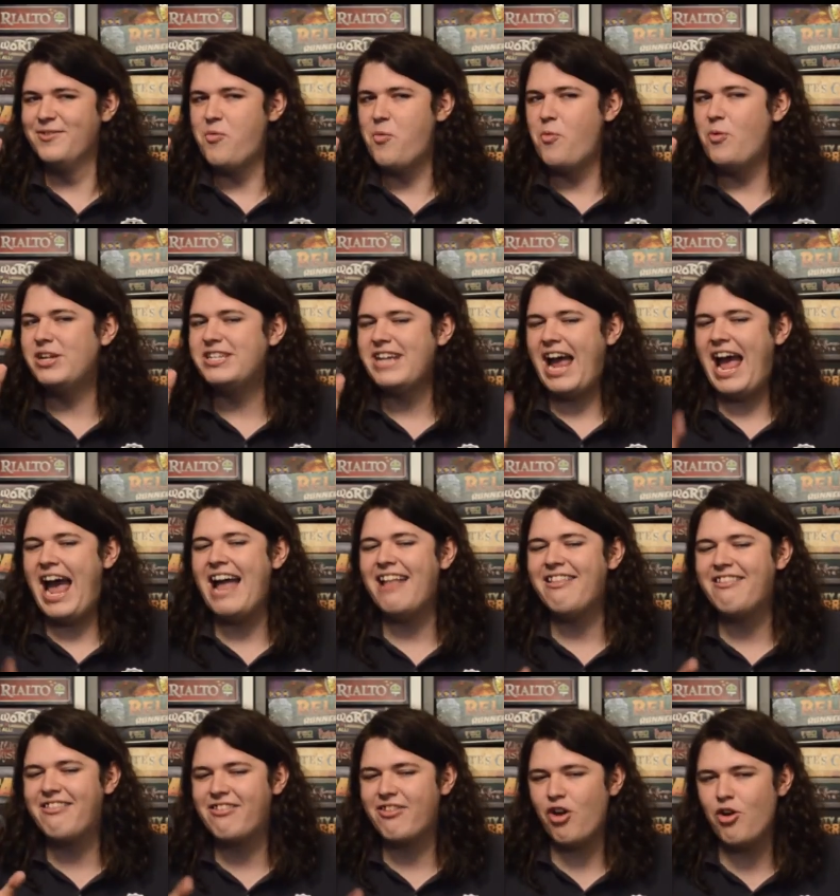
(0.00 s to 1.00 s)
Which
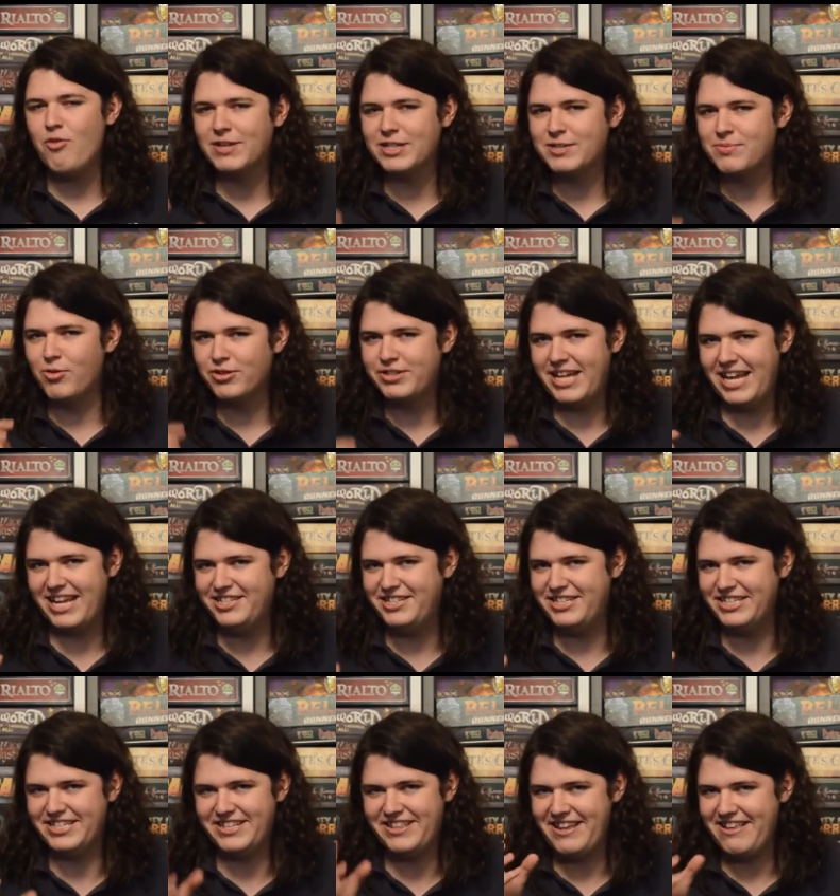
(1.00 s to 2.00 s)
adds so much more
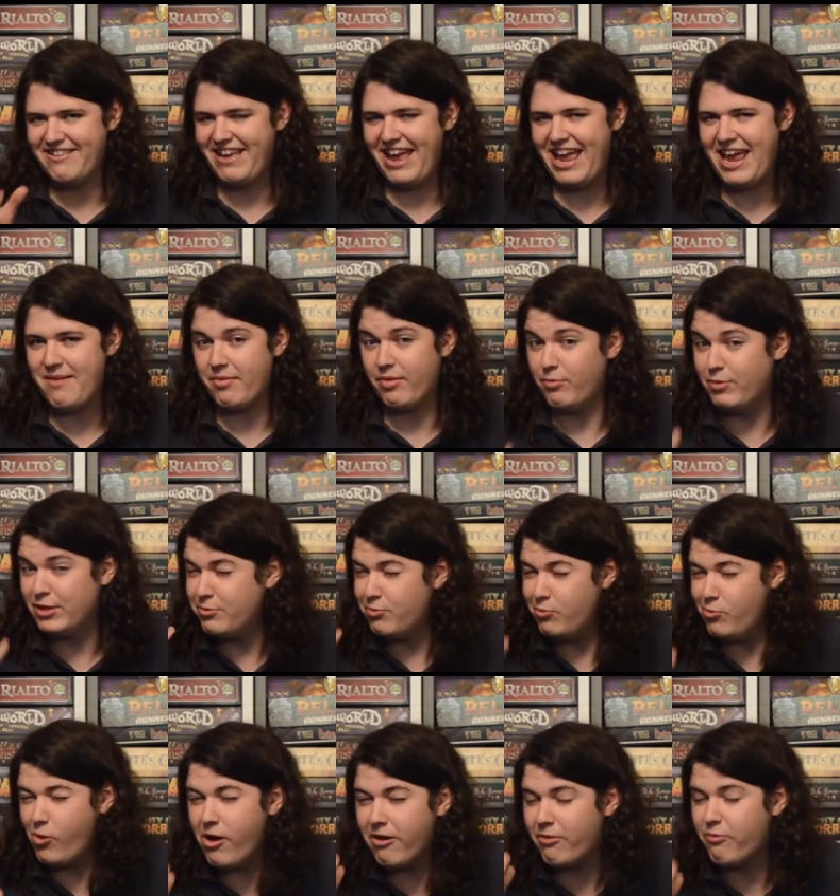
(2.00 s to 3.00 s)
tension to these games, which
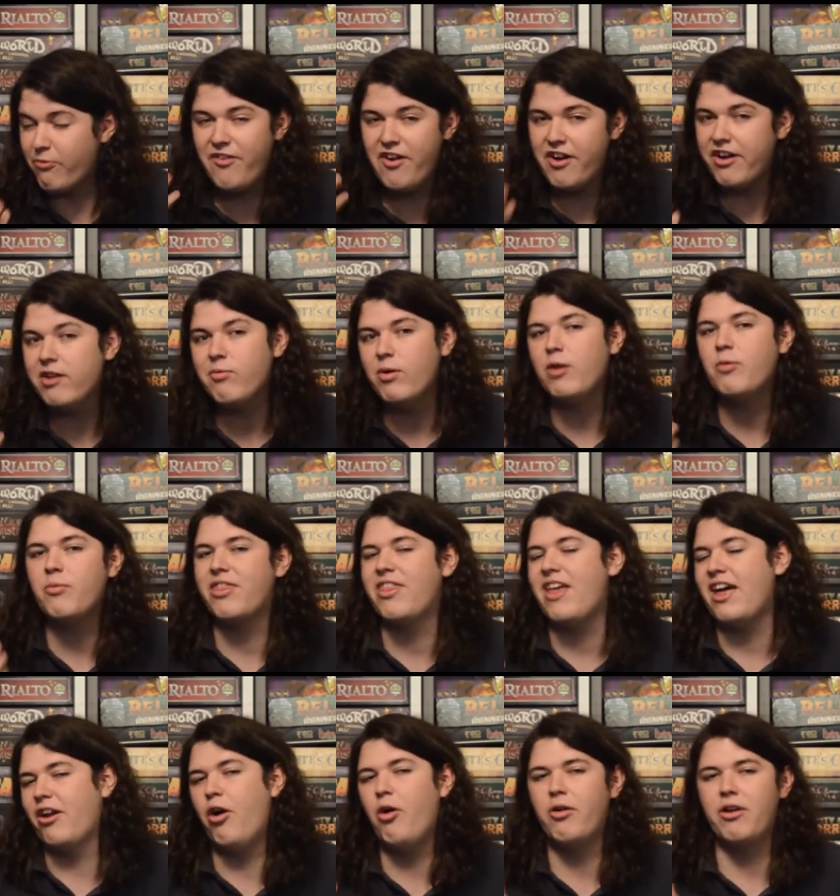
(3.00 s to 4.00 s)
works very well with
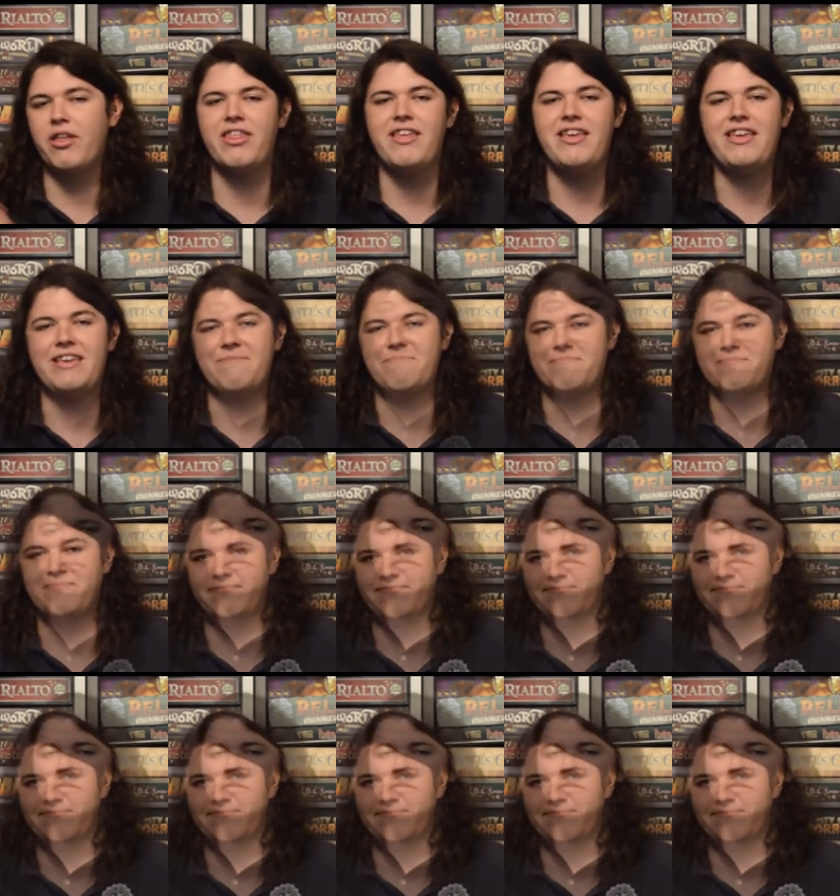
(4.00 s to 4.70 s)
that horror theme.